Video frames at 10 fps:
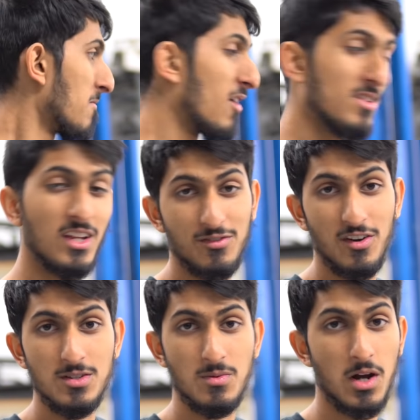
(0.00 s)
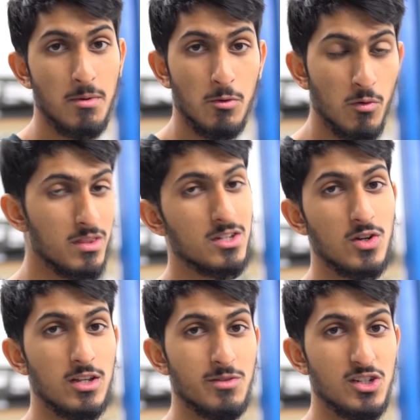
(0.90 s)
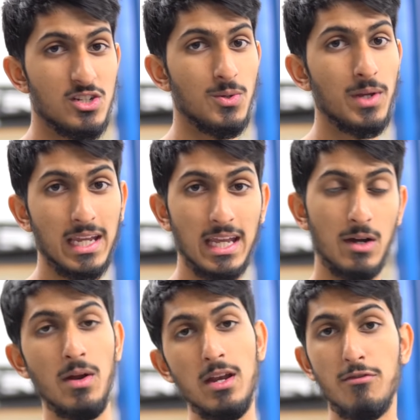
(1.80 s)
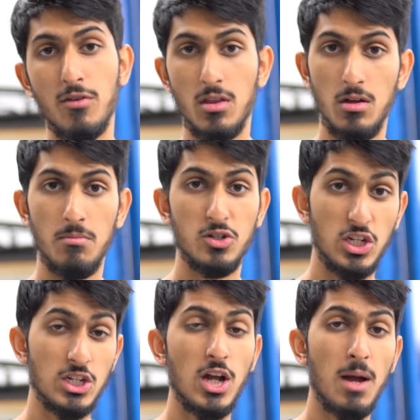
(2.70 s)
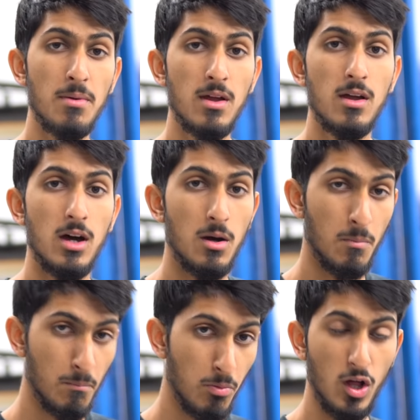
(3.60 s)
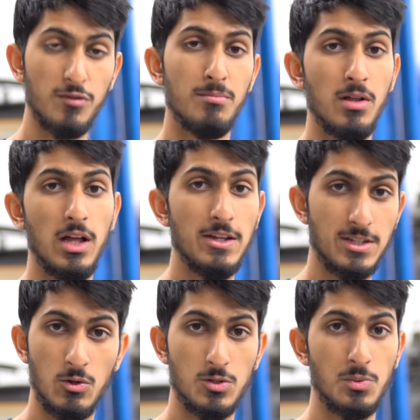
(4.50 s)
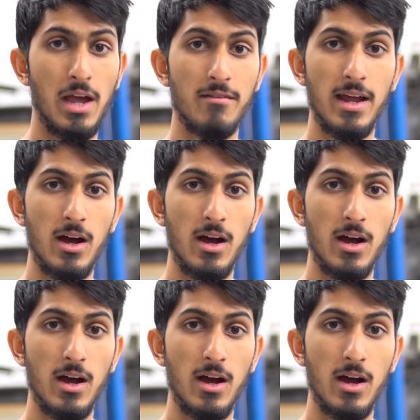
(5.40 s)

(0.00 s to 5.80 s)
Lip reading: first things first, we're gonna be removing this transmission so we can get it ready for the machine shop, pull off the bell housing once we have it